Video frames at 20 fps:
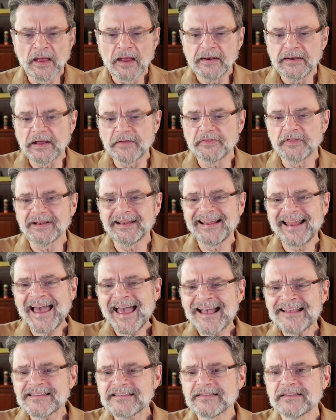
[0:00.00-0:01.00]
Now, the
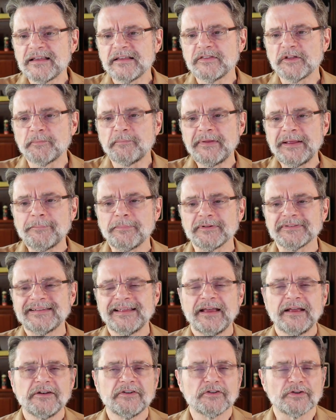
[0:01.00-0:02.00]
last thing that people
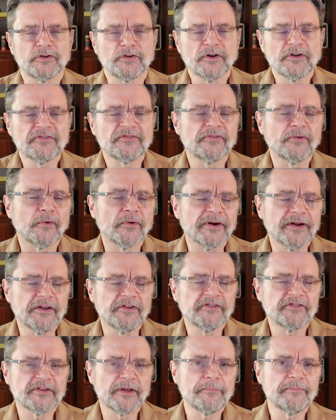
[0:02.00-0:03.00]
tend to look for
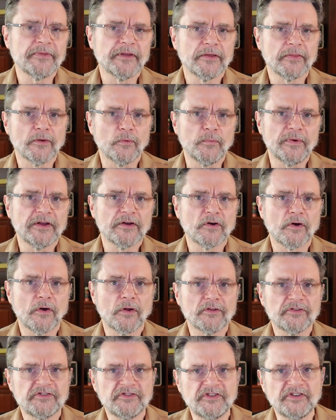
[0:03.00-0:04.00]
is something that we
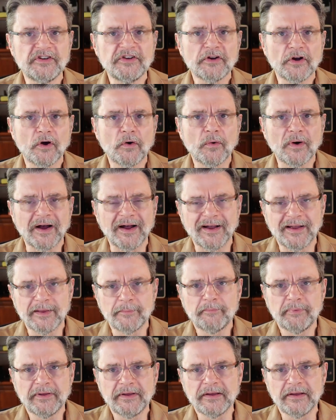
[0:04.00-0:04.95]
call Geo-IP.